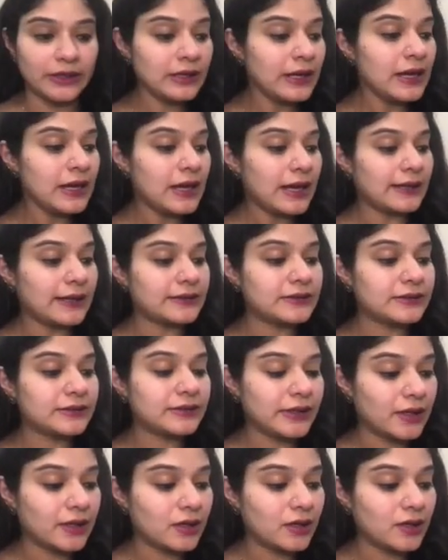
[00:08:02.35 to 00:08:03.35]

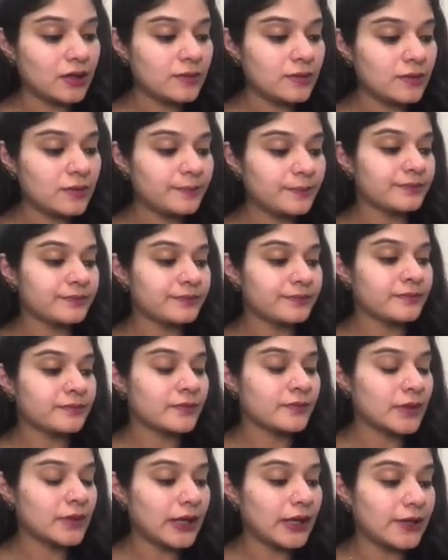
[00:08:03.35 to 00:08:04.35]
HCl,
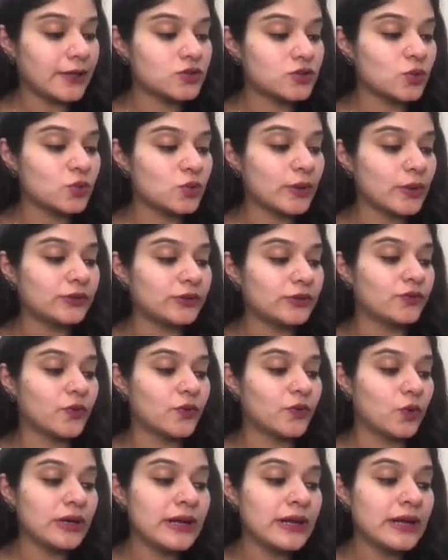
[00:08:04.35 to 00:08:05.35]
H two S O four,
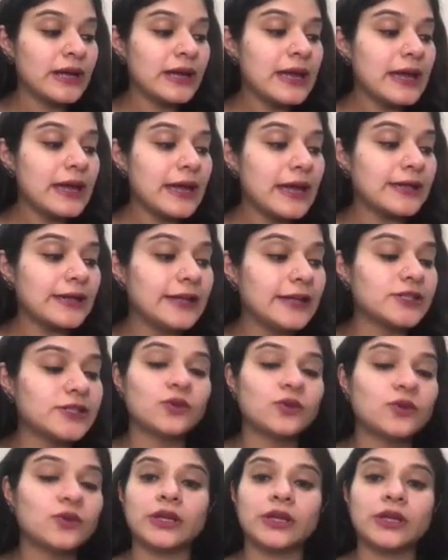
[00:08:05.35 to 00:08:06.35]
H N O
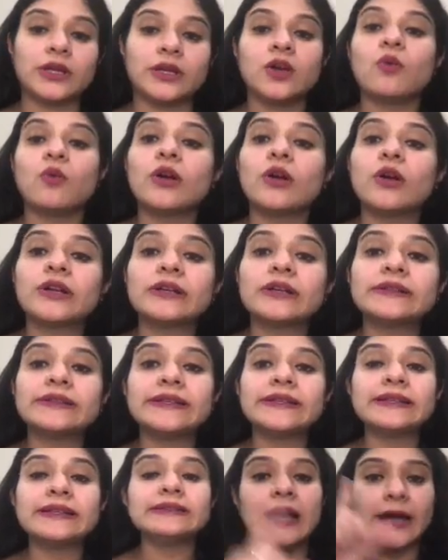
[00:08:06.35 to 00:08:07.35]
three. What are these?
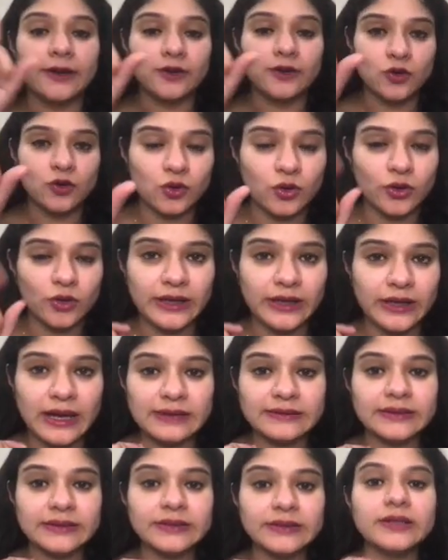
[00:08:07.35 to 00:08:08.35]
Hydrochloric
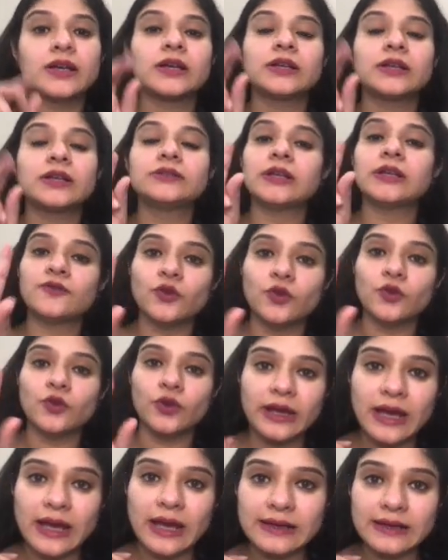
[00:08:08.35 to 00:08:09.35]
acid, sulfuric
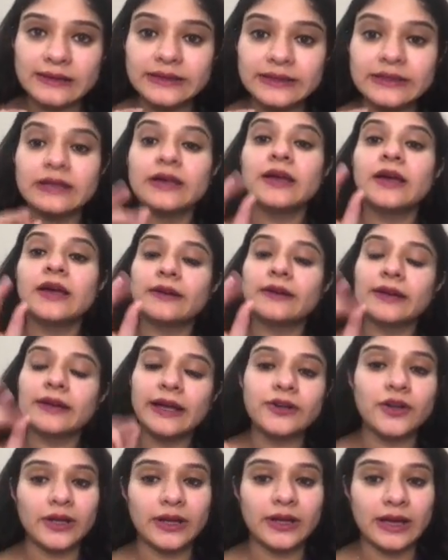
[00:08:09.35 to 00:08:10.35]
acid,
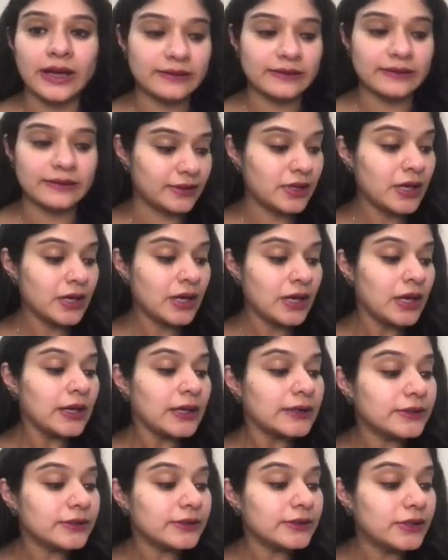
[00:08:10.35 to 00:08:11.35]
nitric acid.
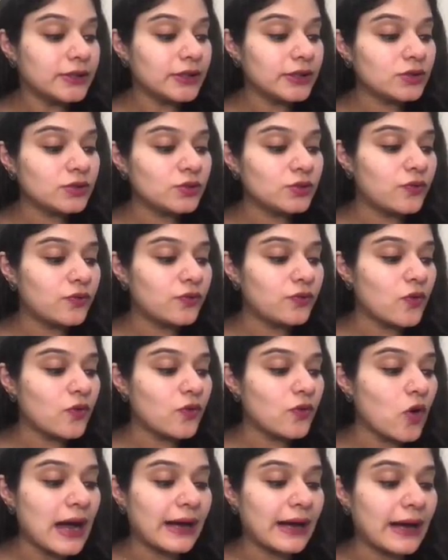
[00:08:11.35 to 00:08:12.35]
These form
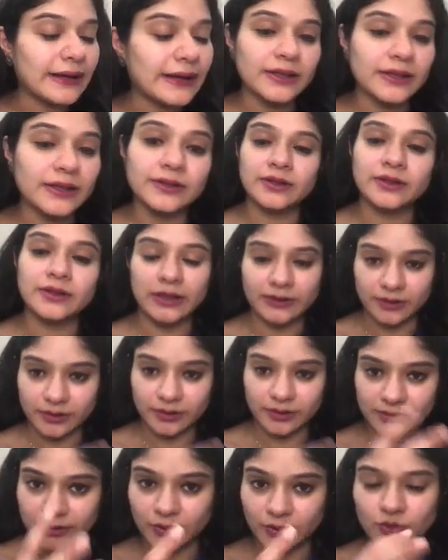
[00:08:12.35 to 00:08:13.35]
ions in the
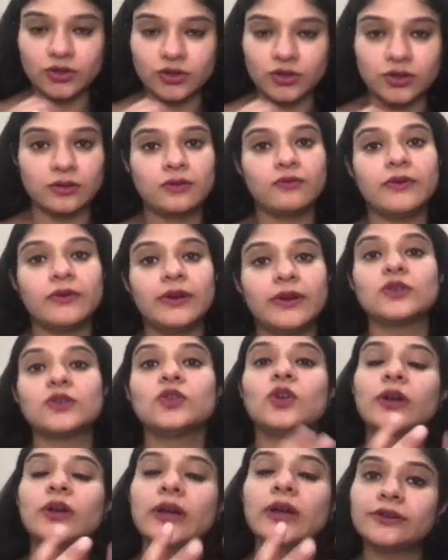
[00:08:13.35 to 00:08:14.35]
solution. When you look
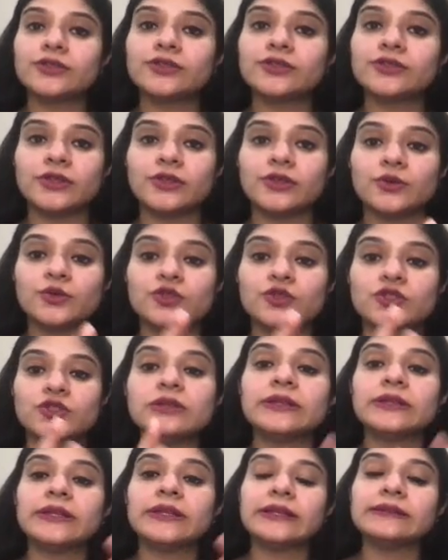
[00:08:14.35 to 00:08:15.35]
at the solution,
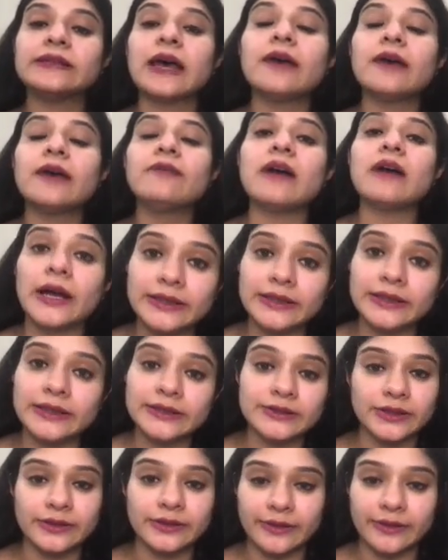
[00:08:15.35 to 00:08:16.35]
these have ions
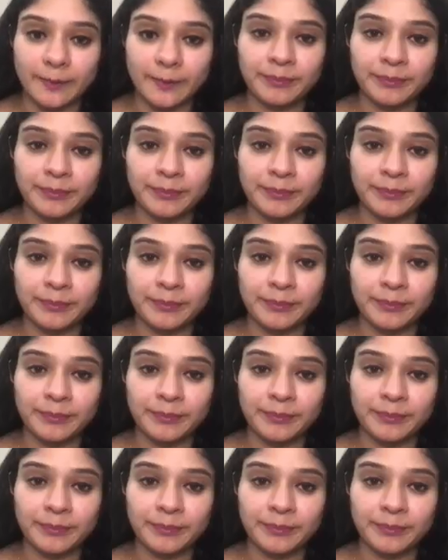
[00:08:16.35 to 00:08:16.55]
in them.